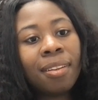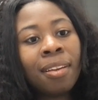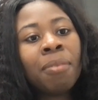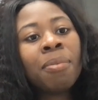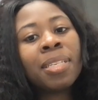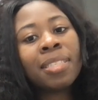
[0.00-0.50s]

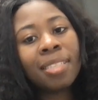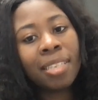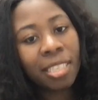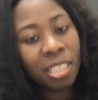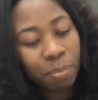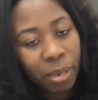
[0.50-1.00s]
it was an
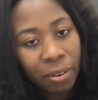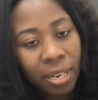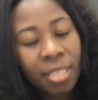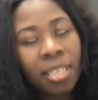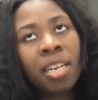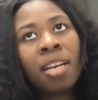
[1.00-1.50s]

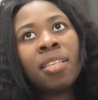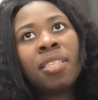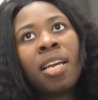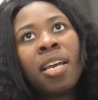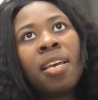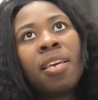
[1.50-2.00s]
experience. And I'll
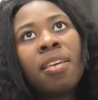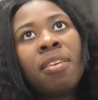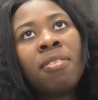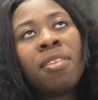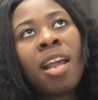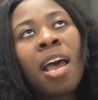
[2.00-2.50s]
say,
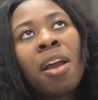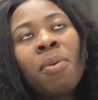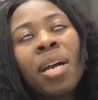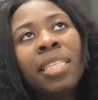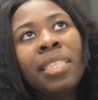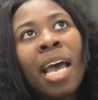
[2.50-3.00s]
you said, how do
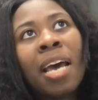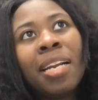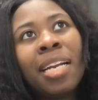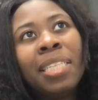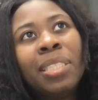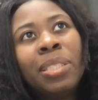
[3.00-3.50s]
I how did
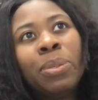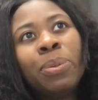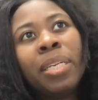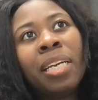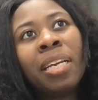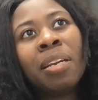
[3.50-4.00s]
I do
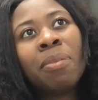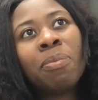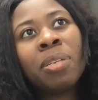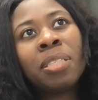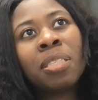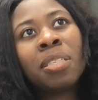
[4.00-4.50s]
it? And it
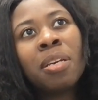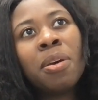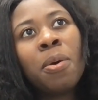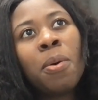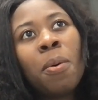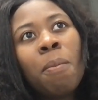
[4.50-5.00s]
was
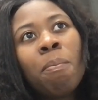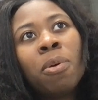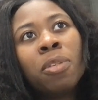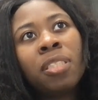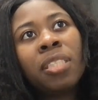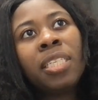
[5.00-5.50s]

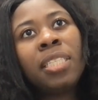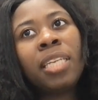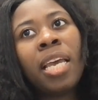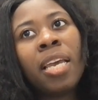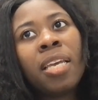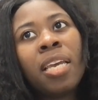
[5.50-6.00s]
mostly
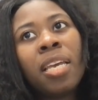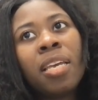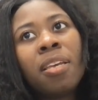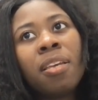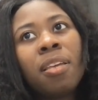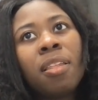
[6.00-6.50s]

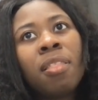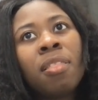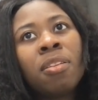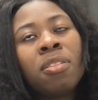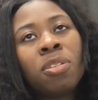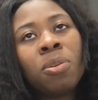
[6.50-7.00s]
taking
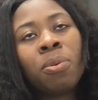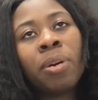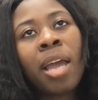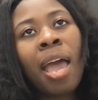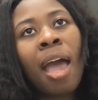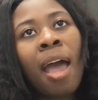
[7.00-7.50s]
the story.
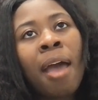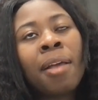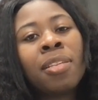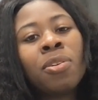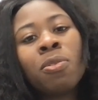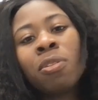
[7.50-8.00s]
I, I
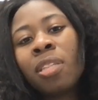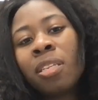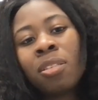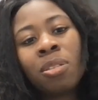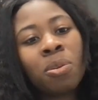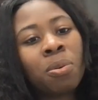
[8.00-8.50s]
told the
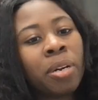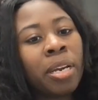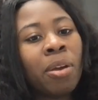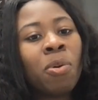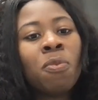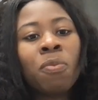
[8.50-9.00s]
story
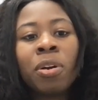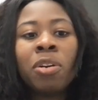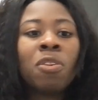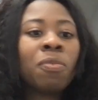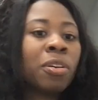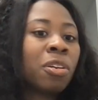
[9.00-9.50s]
over and
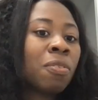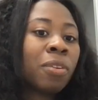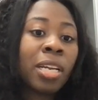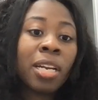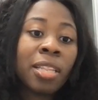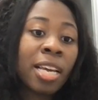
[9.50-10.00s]
over and over
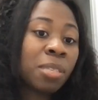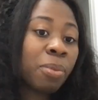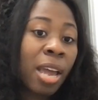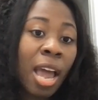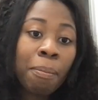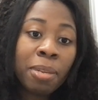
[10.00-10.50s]
again, and that's what
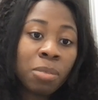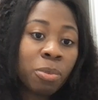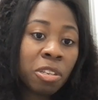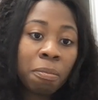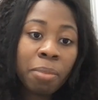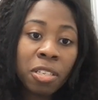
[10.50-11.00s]
happens
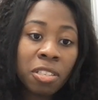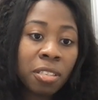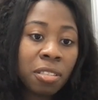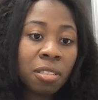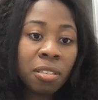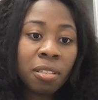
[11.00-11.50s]
when you're pitching
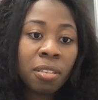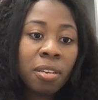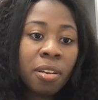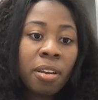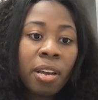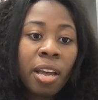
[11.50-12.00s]
to
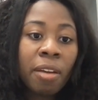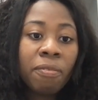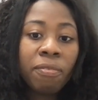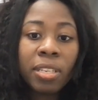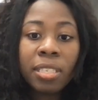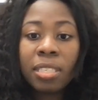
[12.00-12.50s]
yeah. um,
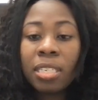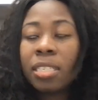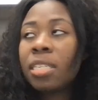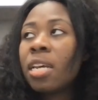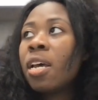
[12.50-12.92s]
VCs.